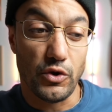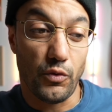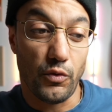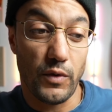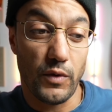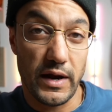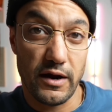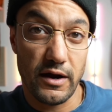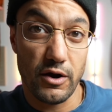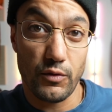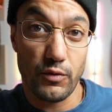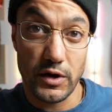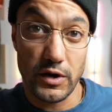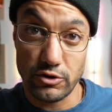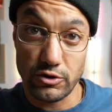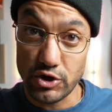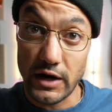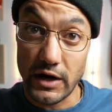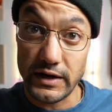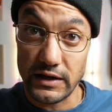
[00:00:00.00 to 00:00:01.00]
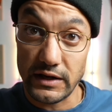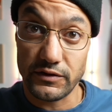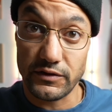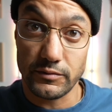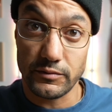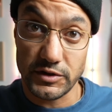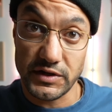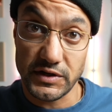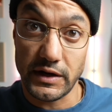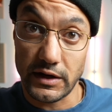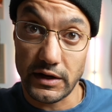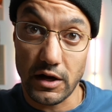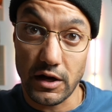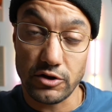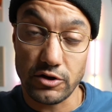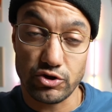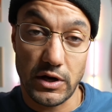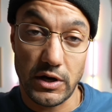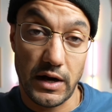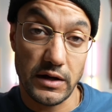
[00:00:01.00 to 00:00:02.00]
where we were trying to get them to sign a
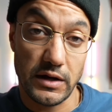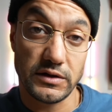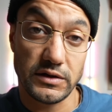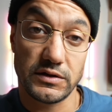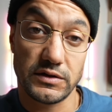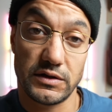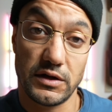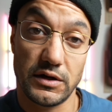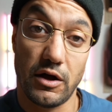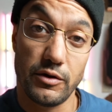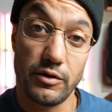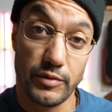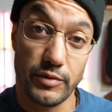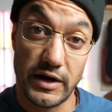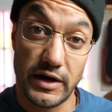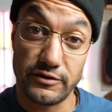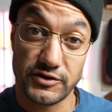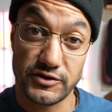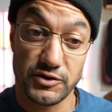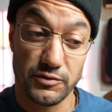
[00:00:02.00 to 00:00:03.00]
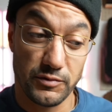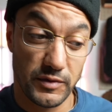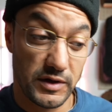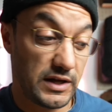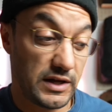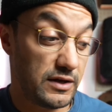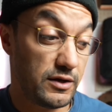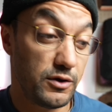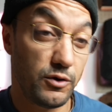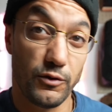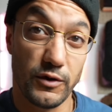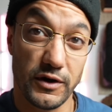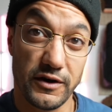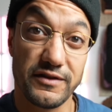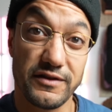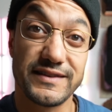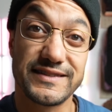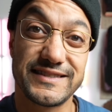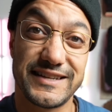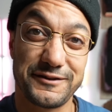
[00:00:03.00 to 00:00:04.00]
contract. Unbeknownst to me, one of
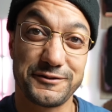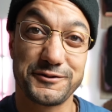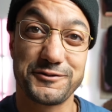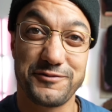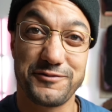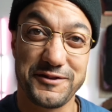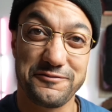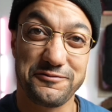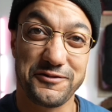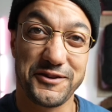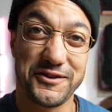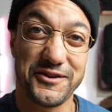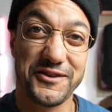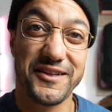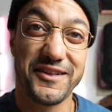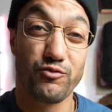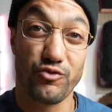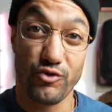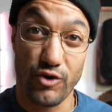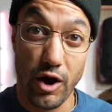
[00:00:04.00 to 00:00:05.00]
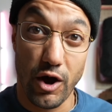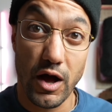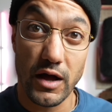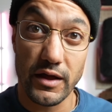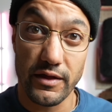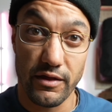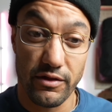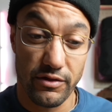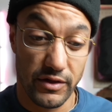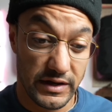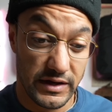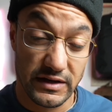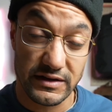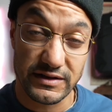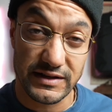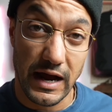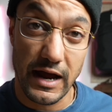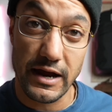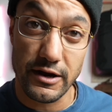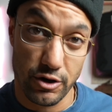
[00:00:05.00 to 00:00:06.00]
the salespeople brought the
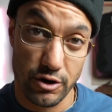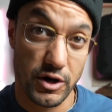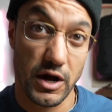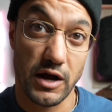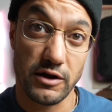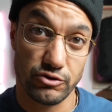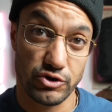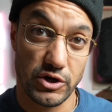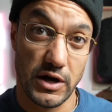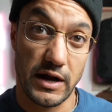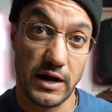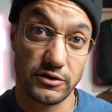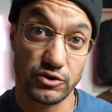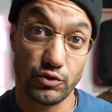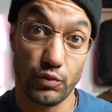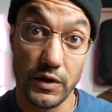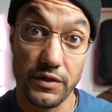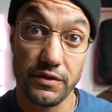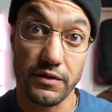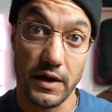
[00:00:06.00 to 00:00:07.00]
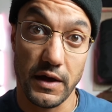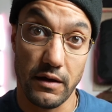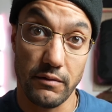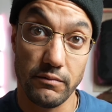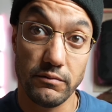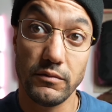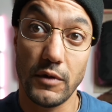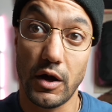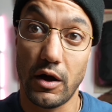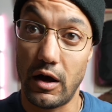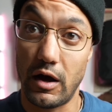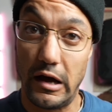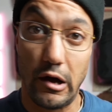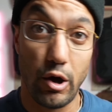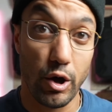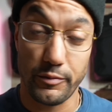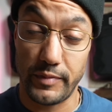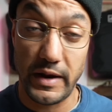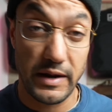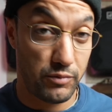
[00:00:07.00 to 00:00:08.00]
entire contract with them
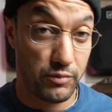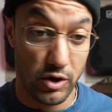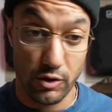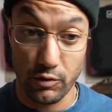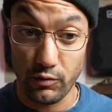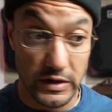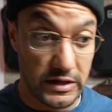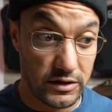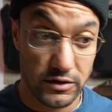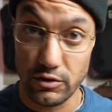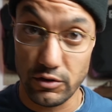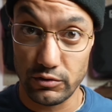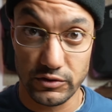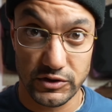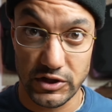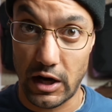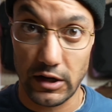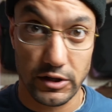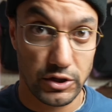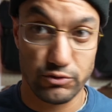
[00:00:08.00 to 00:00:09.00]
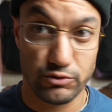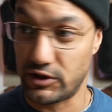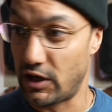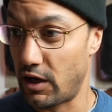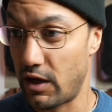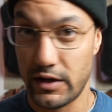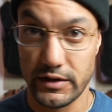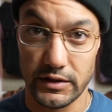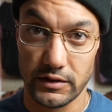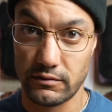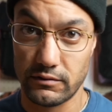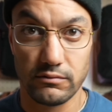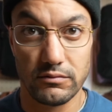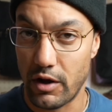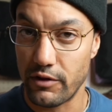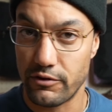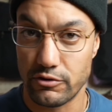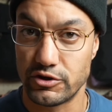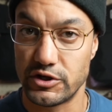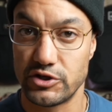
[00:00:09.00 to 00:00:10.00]
on paper. We use DocuSign and
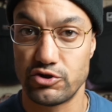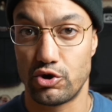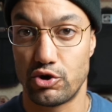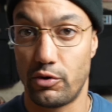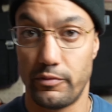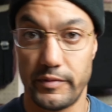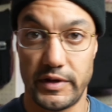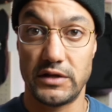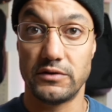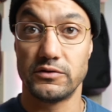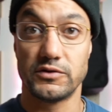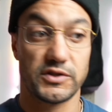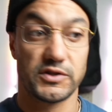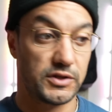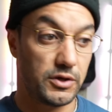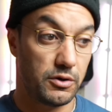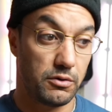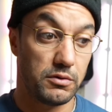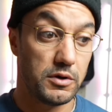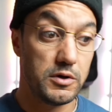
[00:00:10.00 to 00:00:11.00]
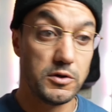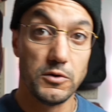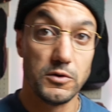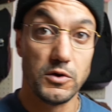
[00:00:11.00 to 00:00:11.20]
other digital means, so